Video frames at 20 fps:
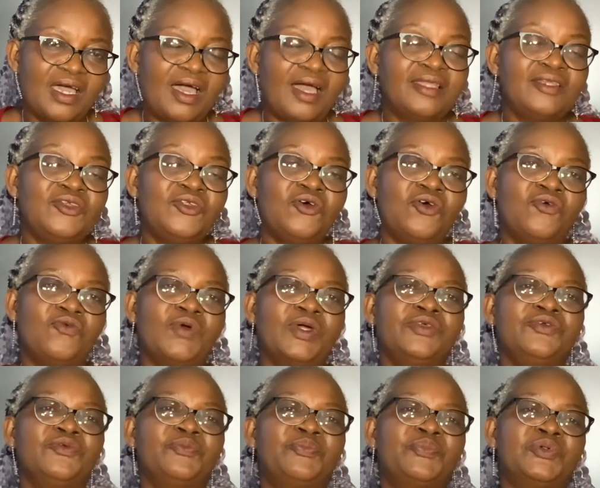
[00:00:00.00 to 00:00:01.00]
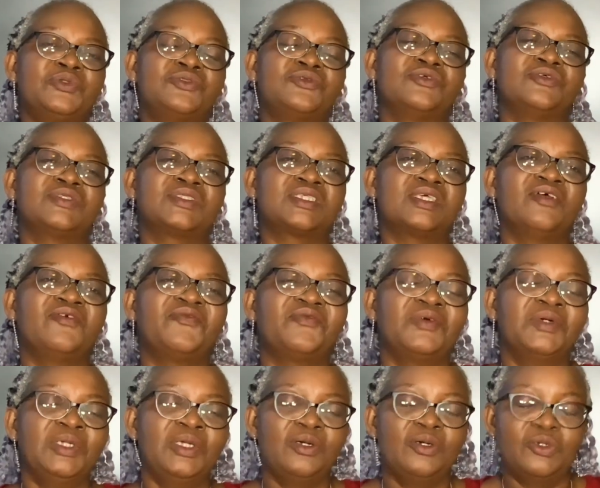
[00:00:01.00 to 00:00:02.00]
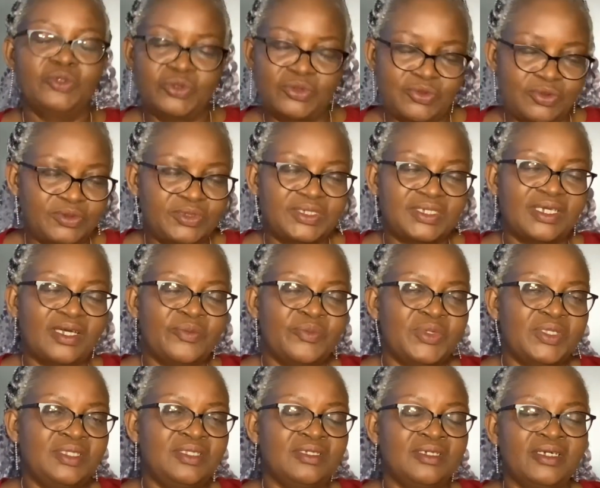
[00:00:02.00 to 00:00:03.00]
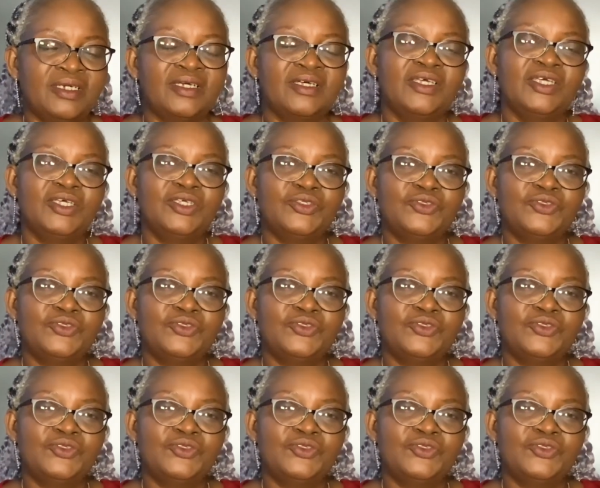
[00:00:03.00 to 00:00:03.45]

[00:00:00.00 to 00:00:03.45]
I know when you put yourself on social media,